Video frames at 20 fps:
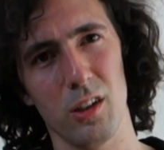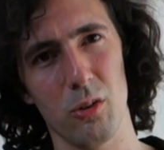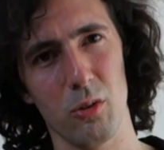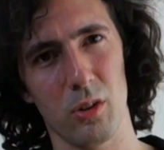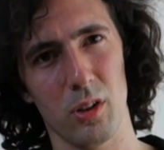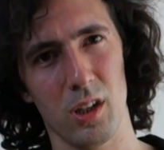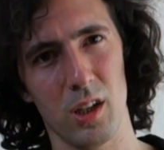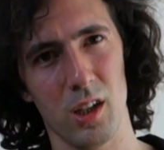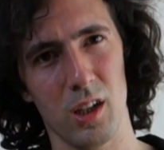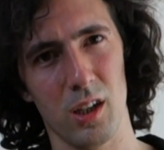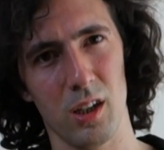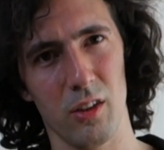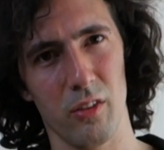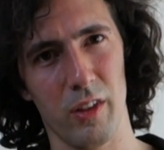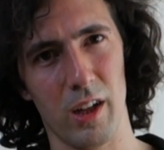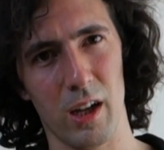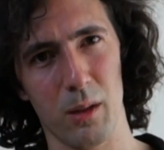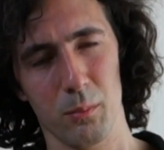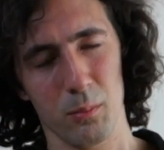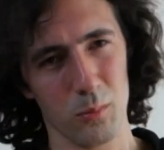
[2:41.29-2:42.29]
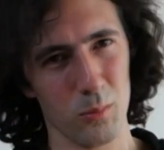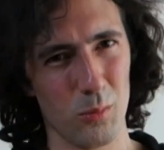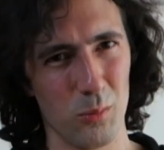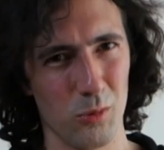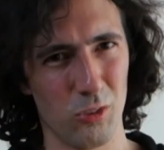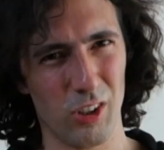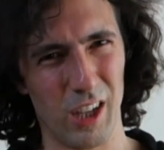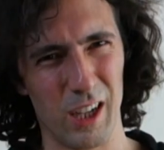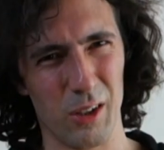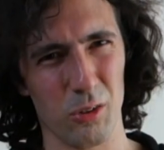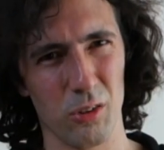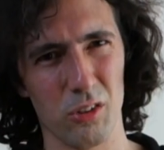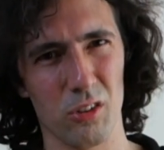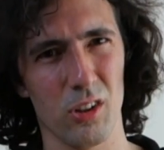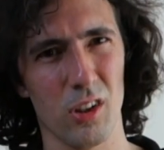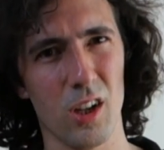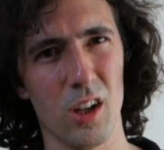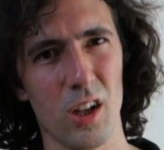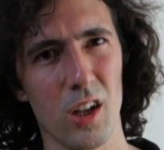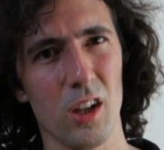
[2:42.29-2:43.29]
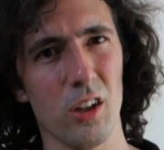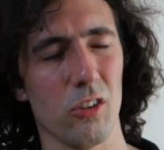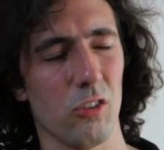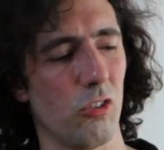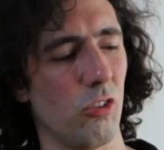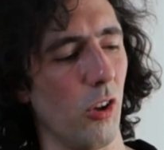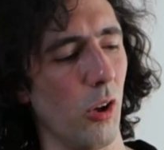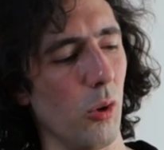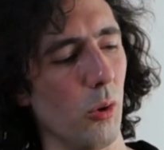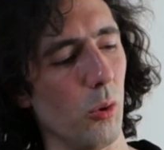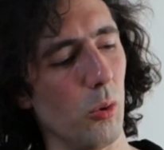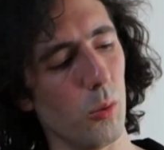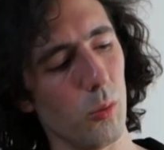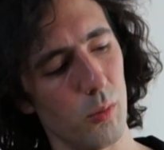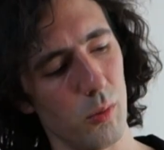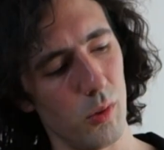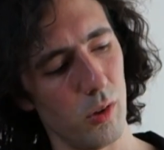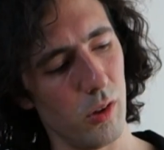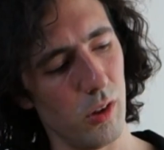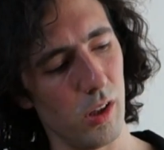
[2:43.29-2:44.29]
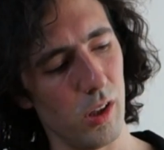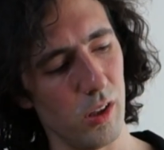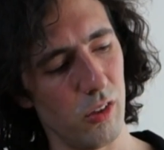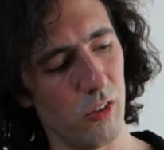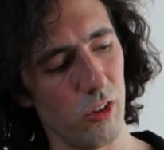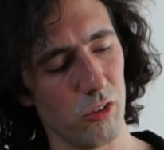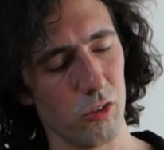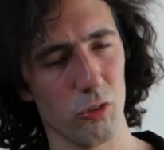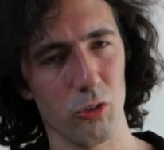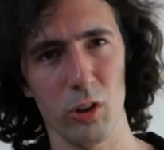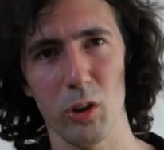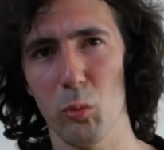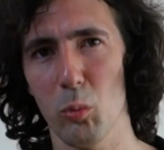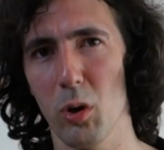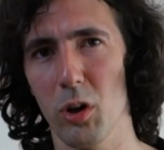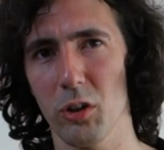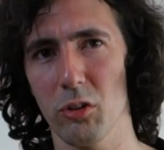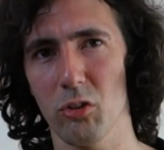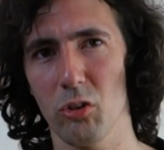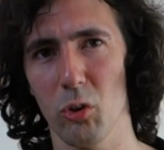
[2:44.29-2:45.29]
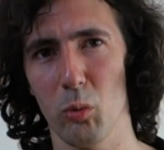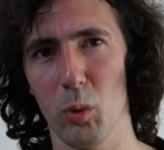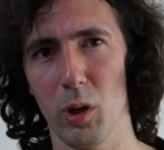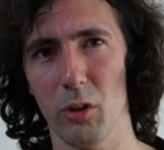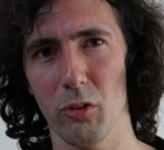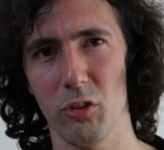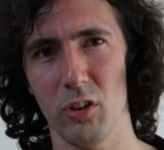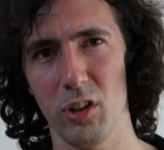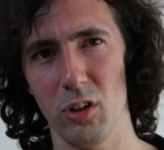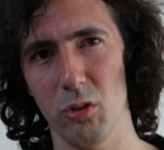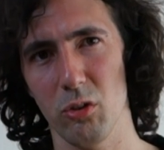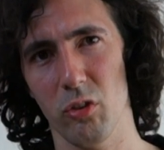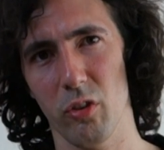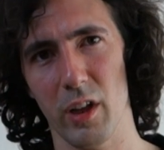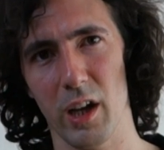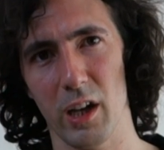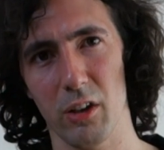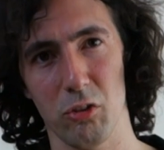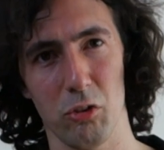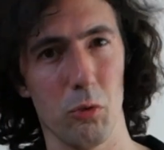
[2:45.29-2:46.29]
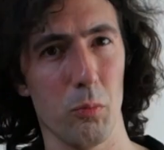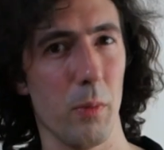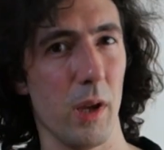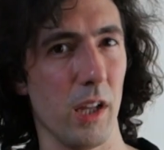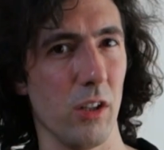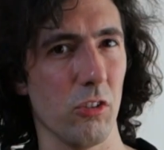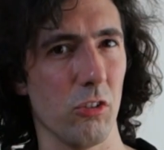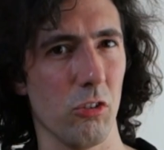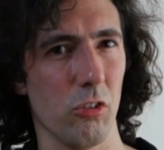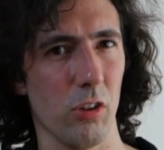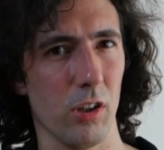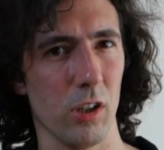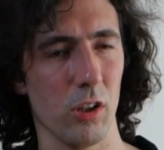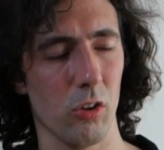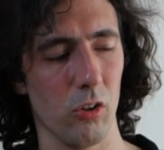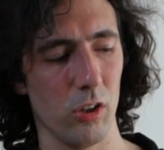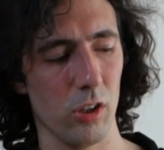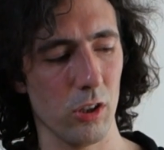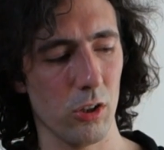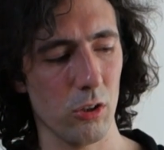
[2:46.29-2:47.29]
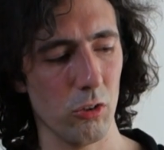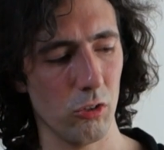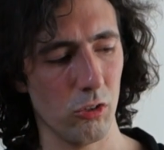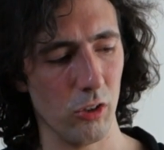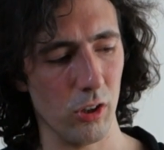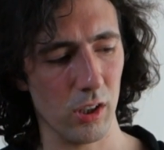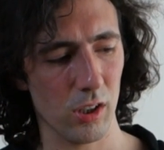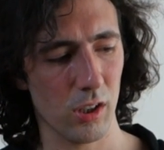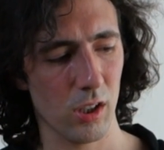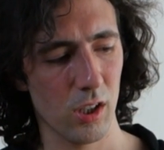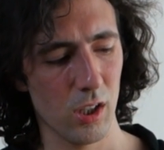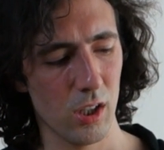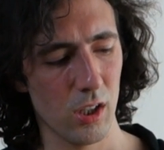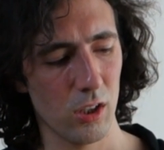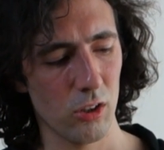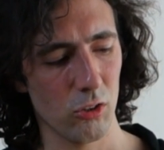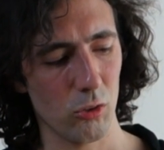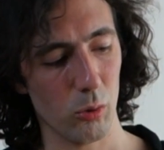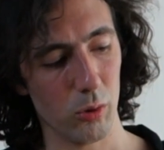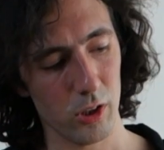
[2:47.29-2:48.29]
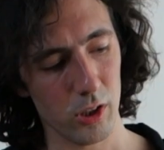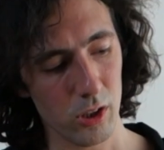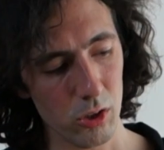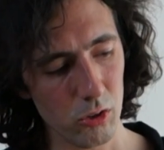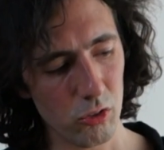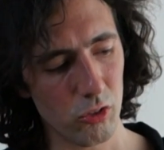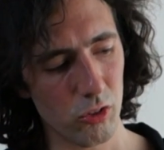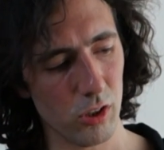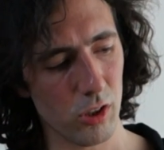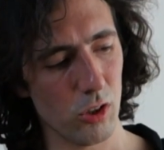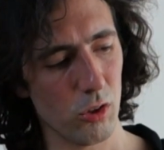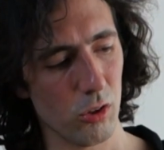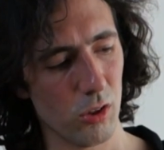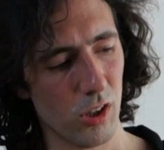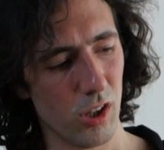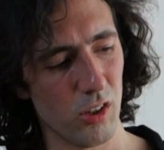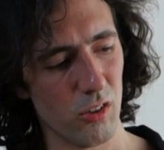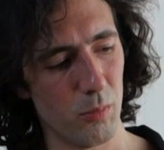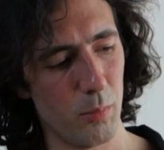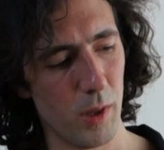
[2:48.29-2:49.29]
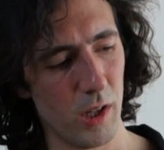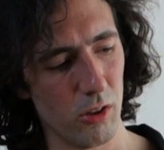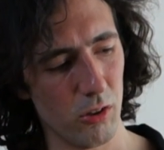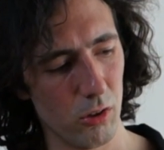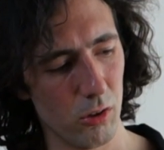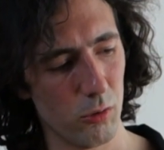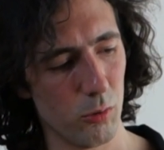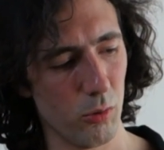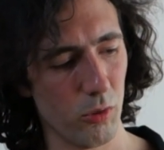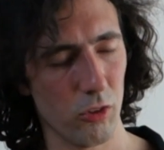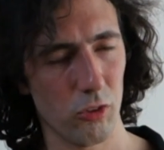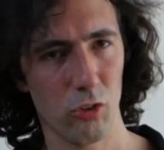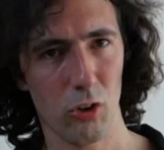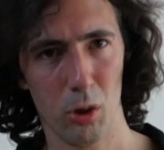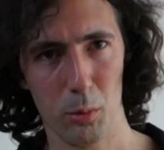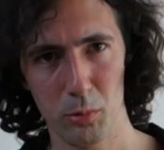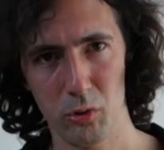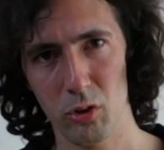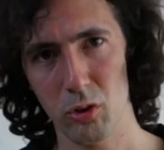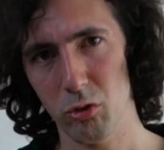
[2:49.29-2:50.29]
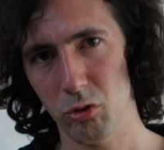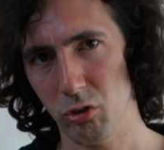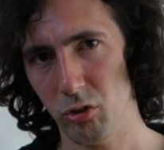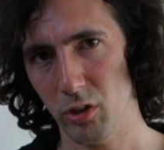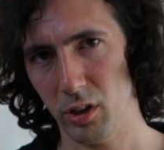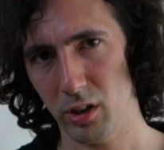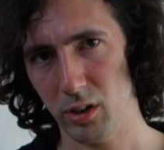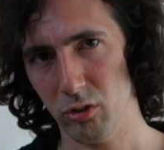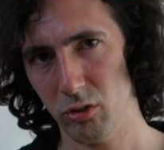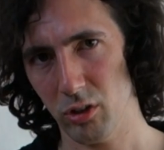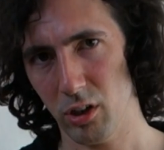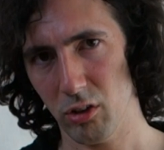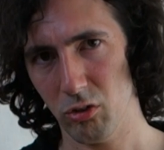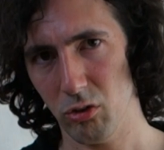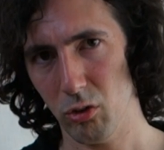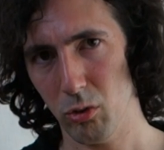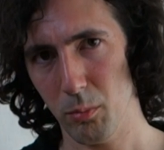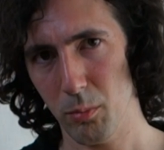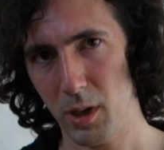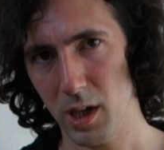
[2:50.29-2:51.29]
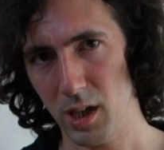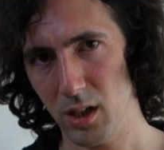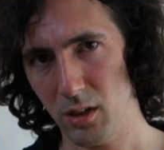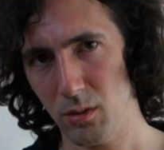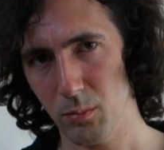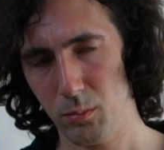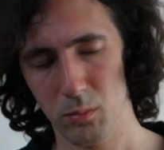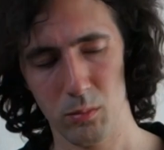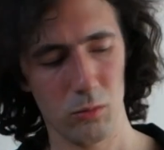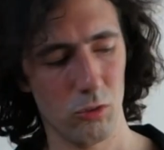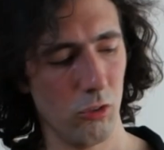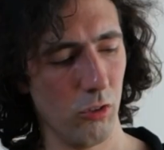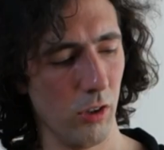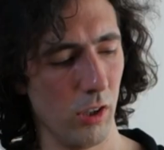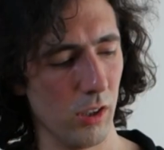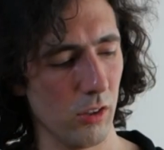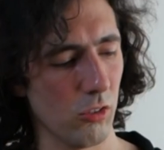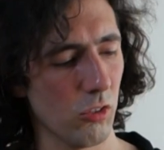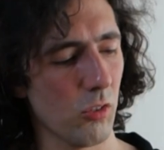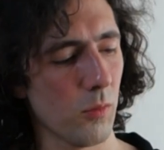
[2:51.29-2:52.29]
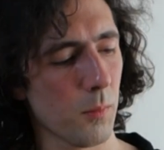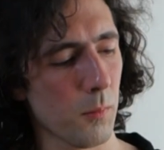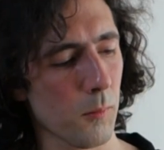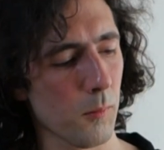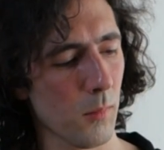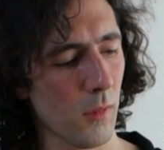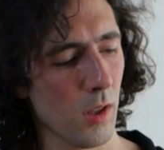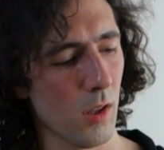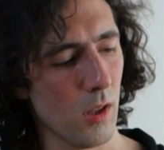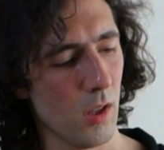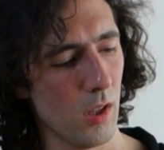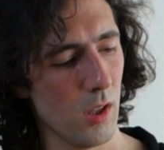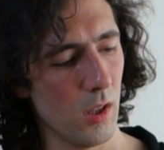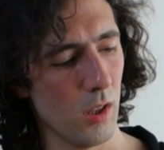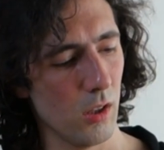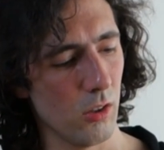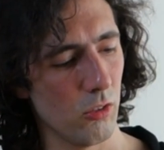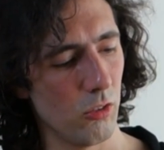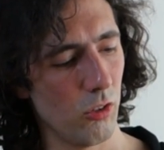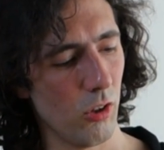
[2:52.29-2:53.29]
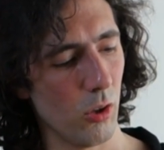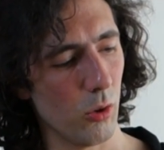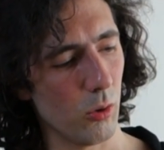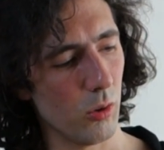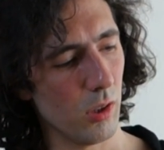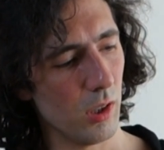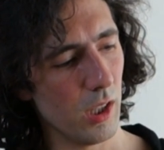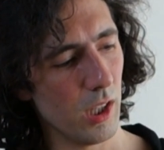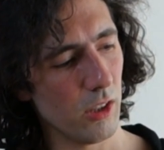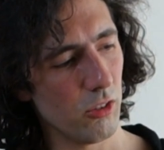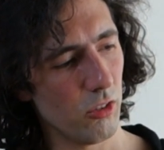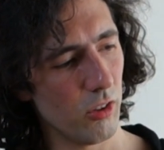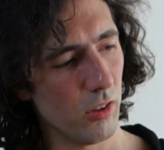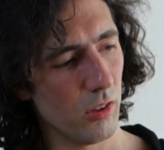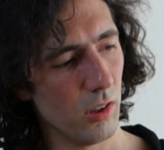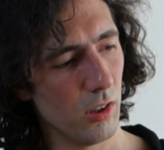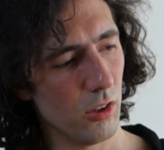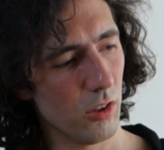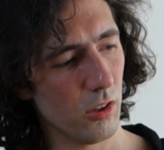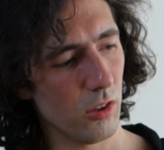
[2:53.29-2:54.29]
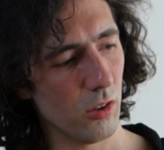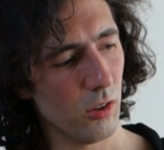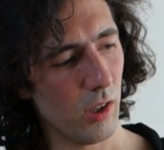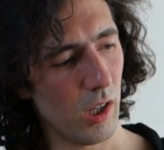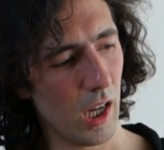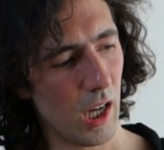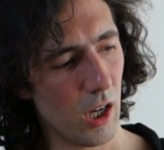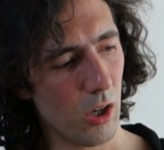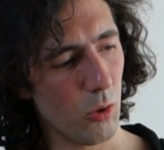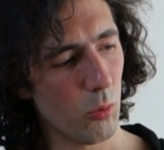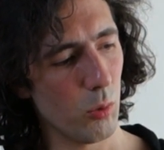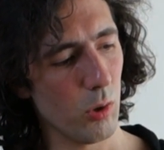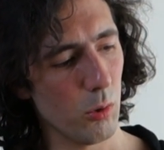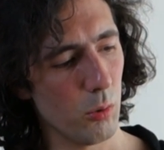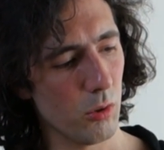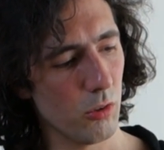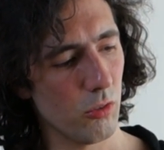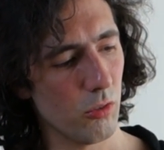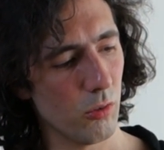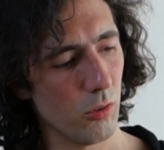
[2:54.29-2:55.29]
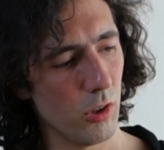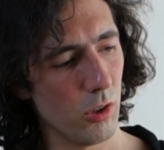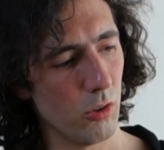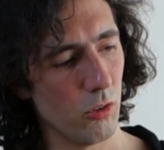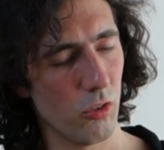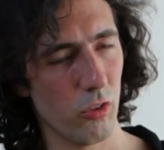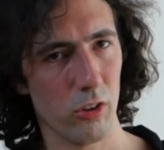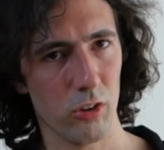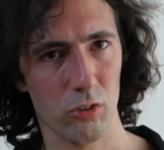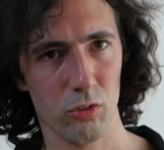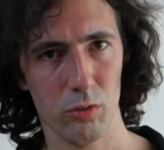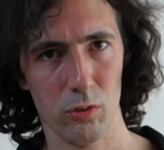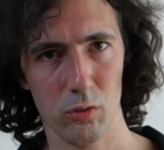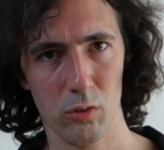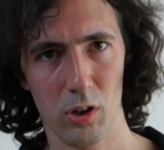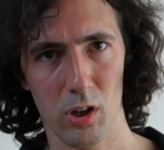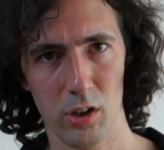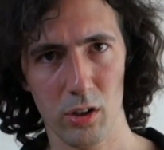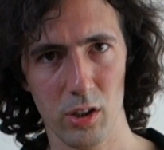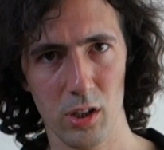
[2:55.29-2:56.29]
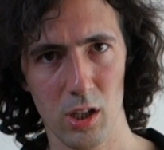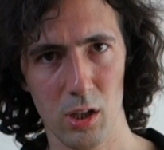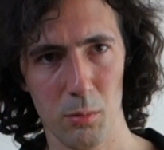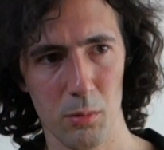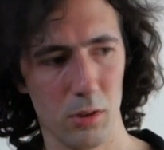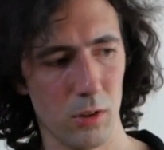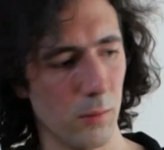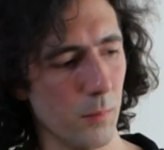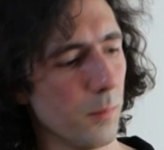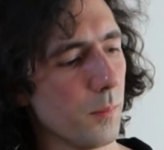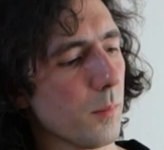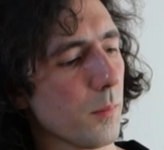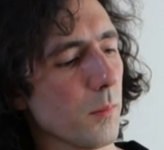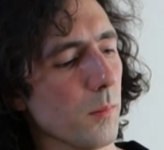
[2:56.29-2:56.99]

You can hear that sound, so it doesn't really work so well to use that as your main string on the acoustic. So on the acoustic, you're kind of better off with the top two strings as your main strings. So let's look at how we would use this for Raag Yaman.